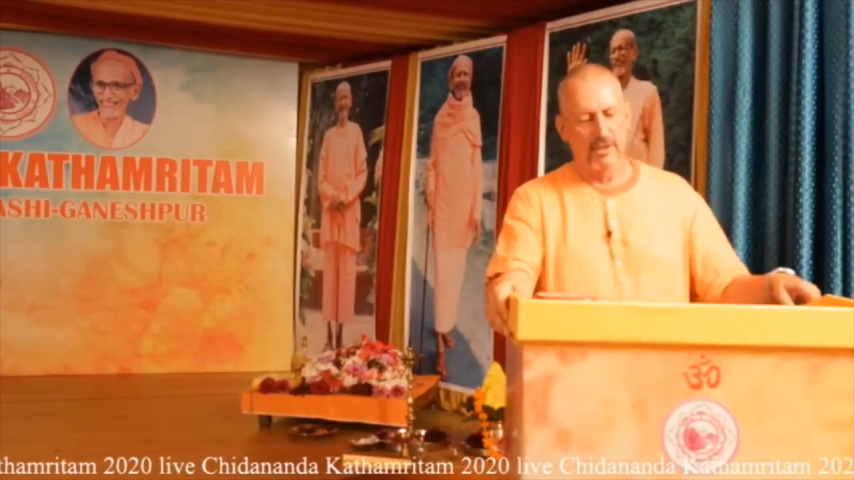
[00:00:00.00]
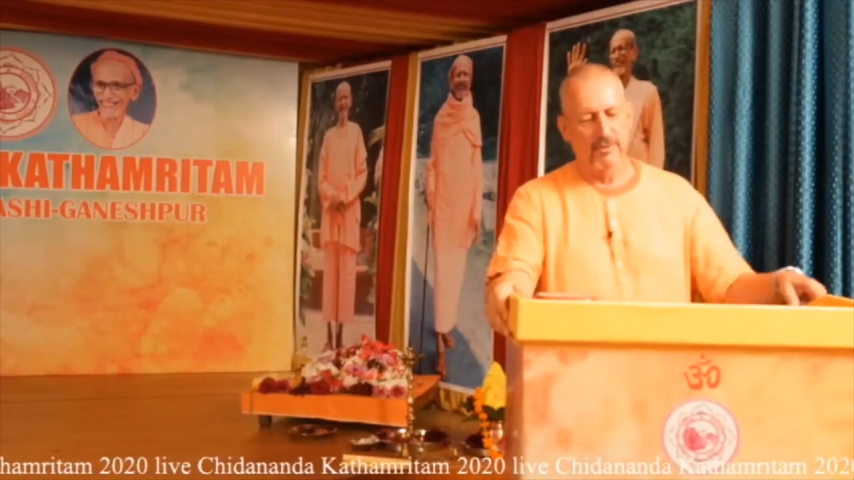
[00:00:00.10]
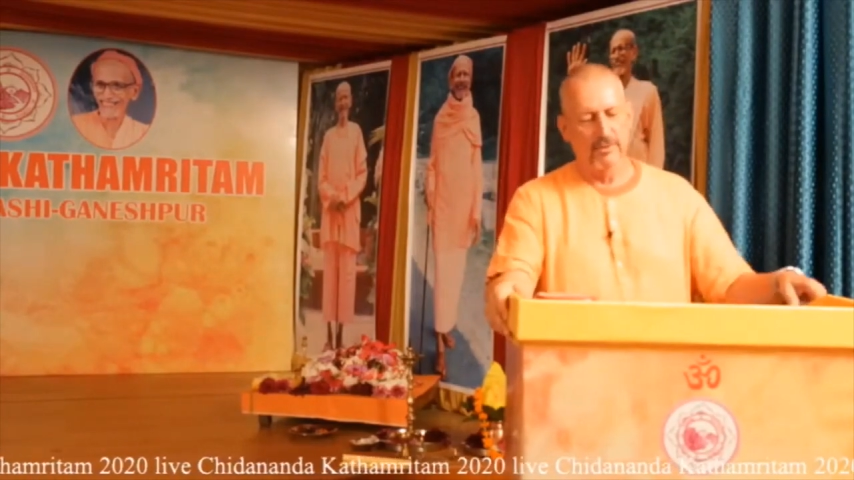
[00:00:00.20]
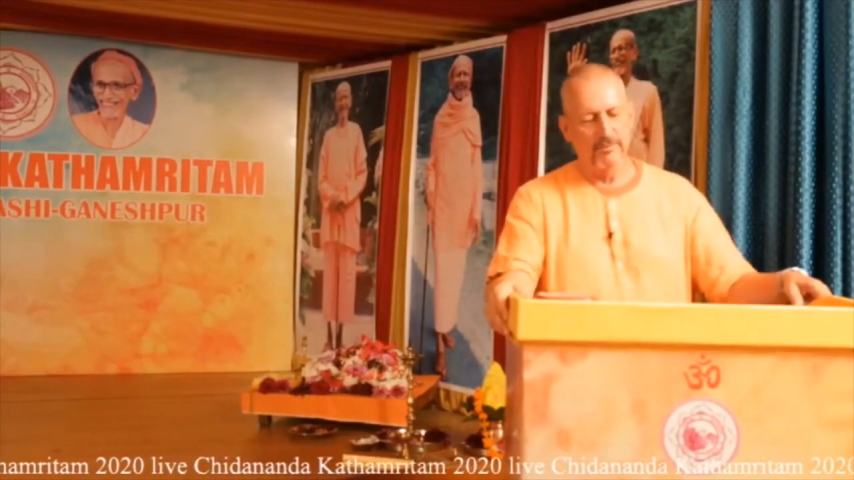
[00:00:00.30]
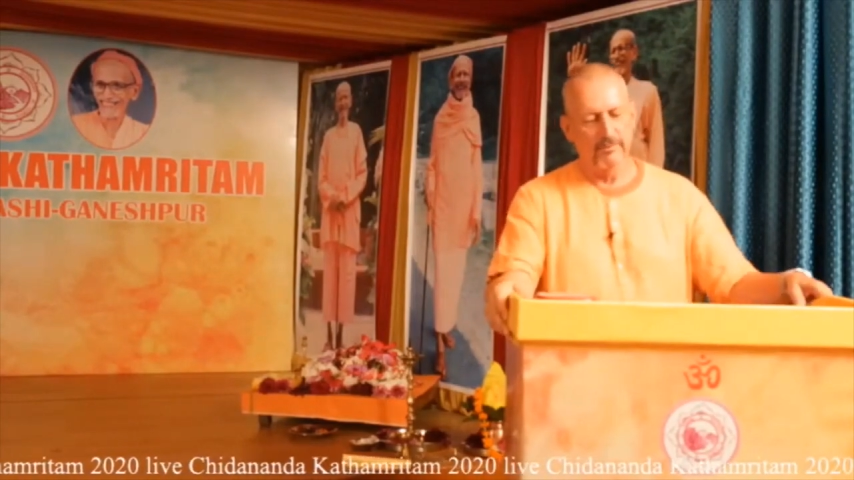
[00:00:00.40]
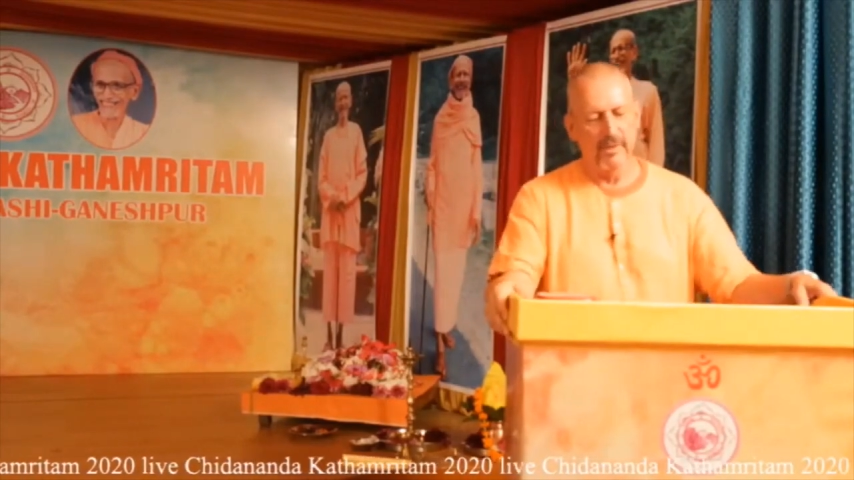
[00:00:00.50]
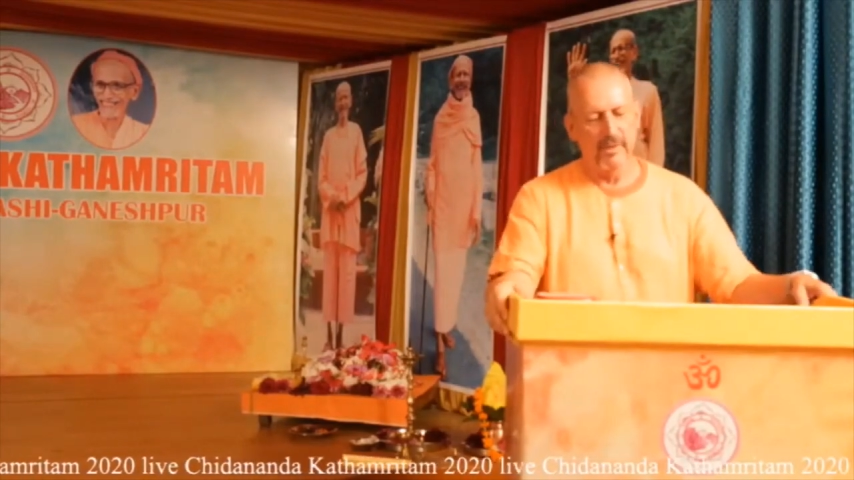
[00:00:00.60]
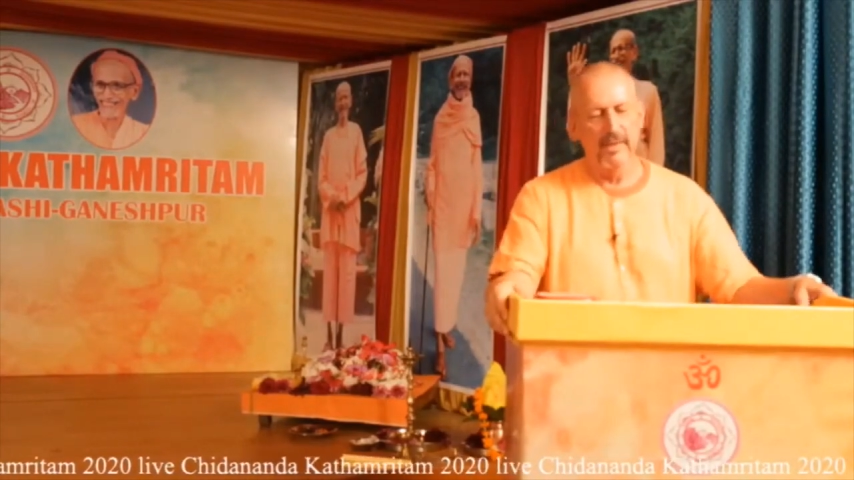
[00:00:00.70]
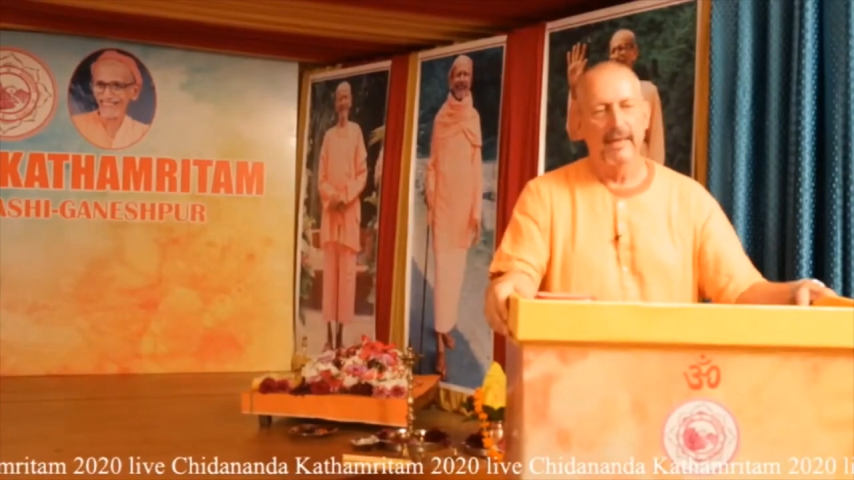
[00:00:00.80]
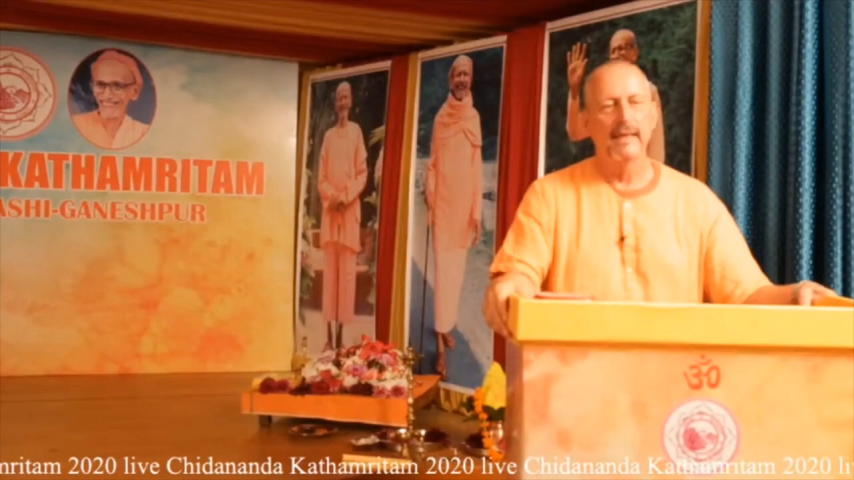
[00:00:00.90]
So,
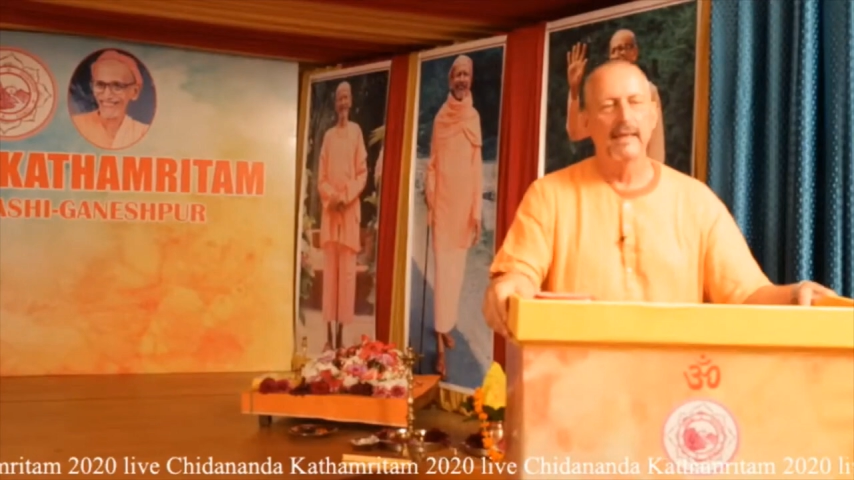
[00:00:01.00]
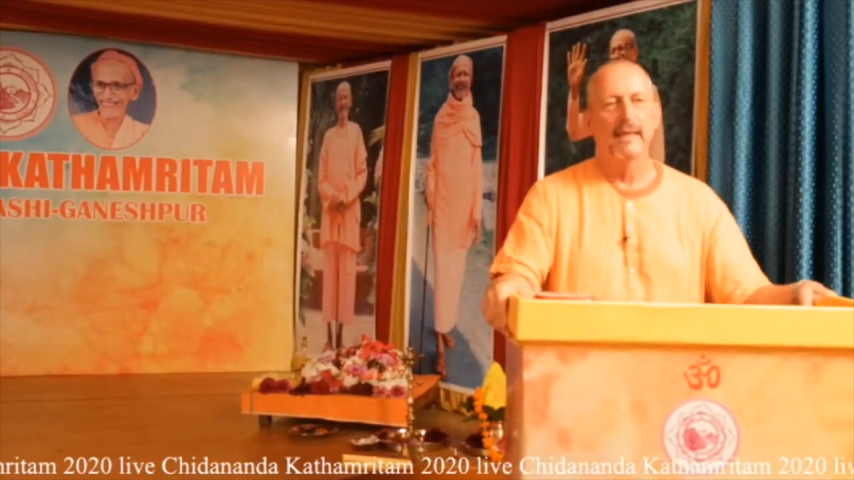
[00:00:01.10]
in